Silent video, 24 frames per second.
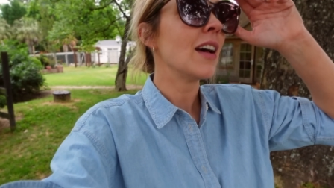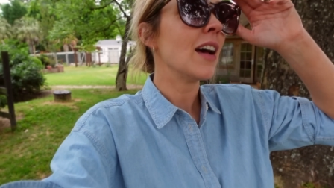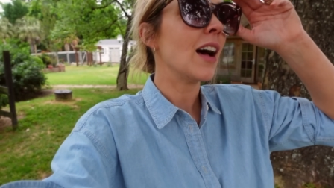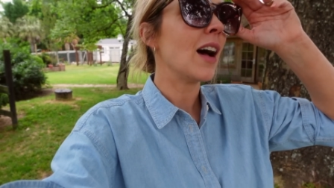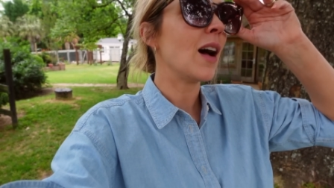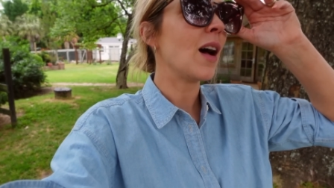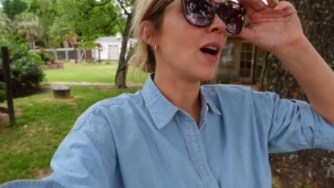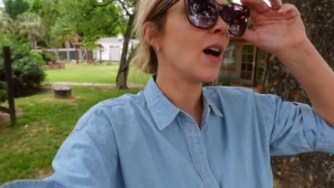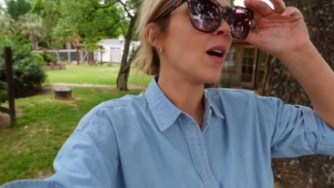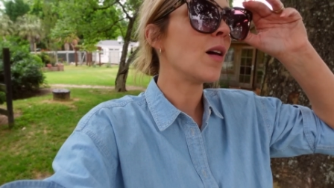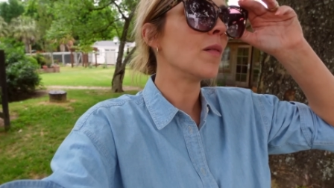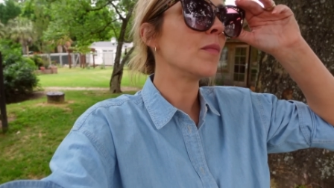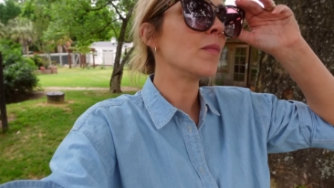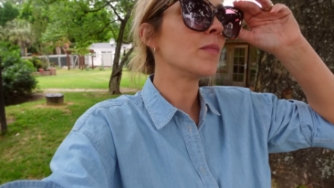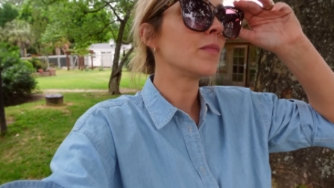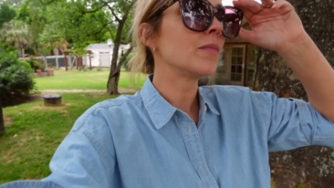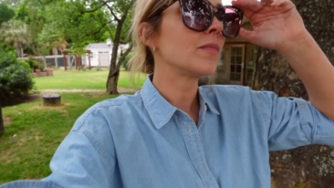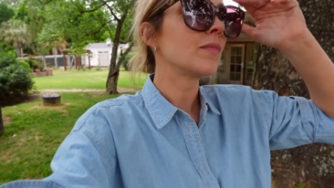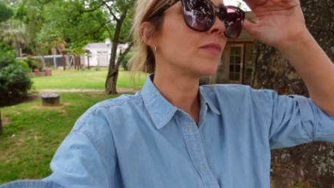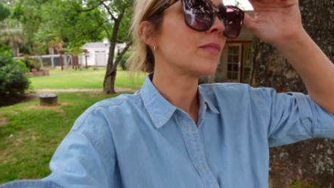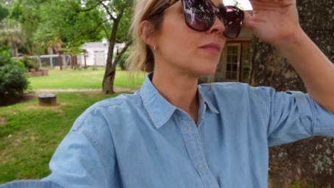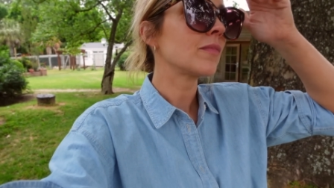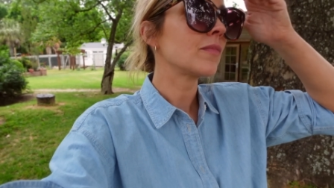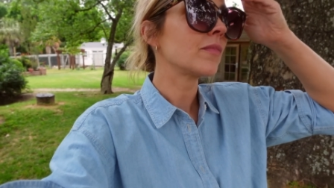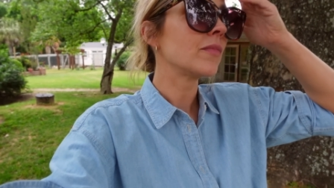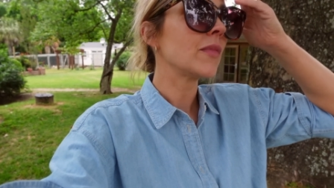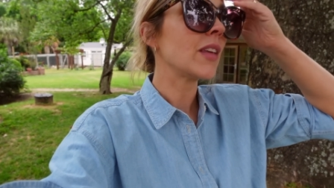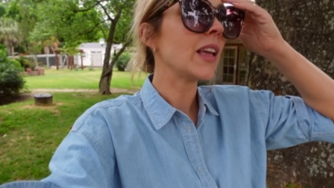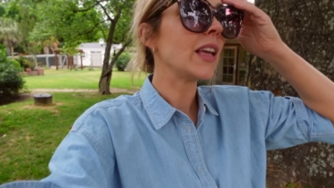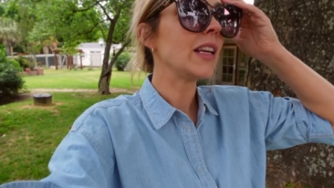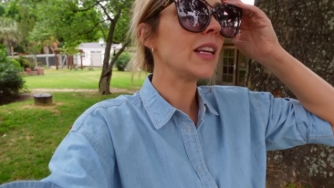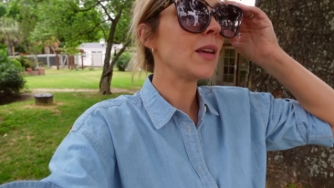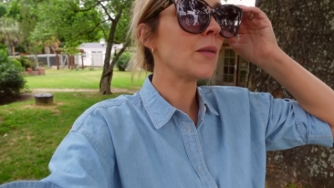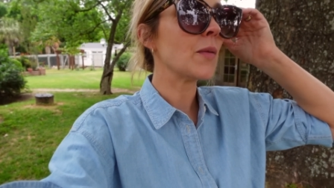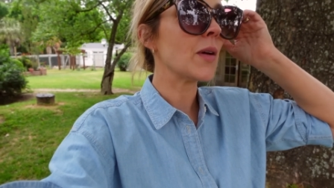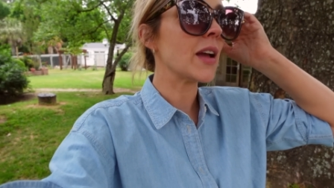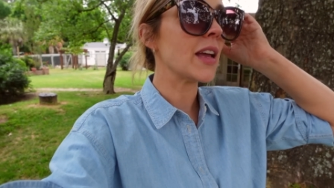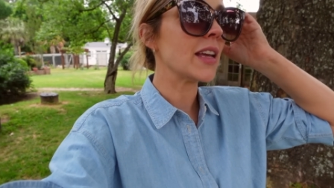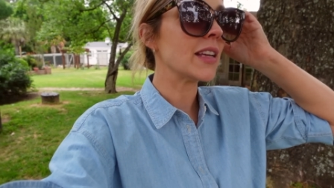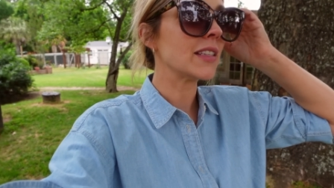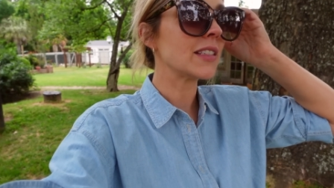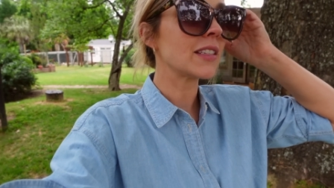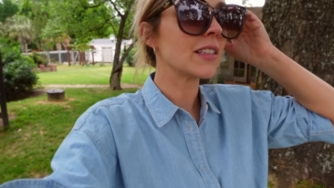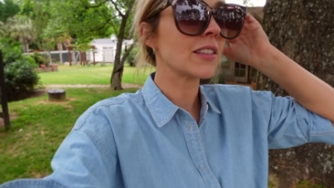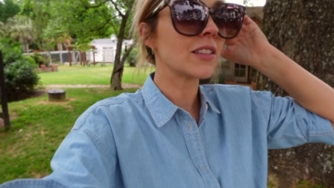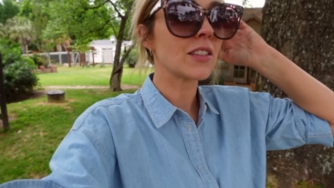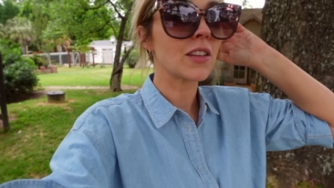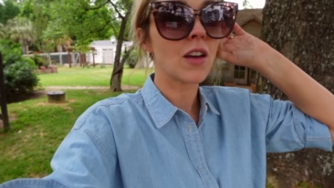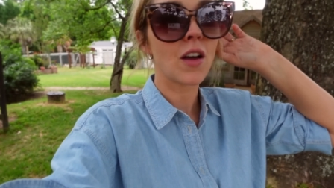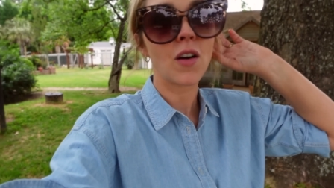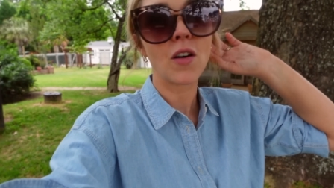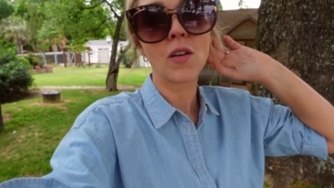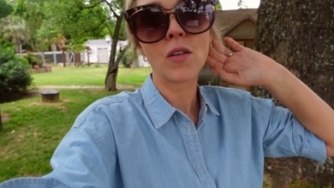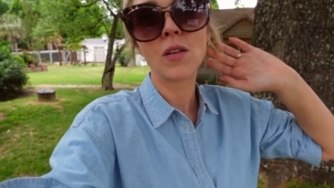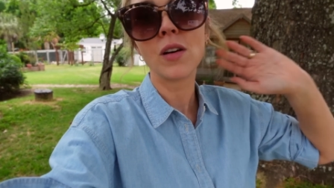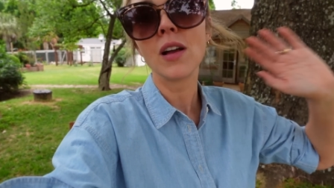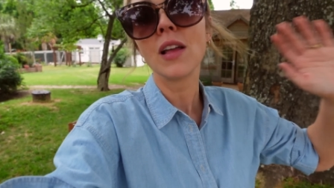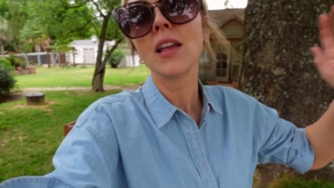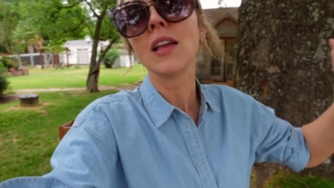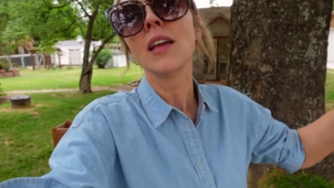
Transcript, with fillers: Um, anyways, so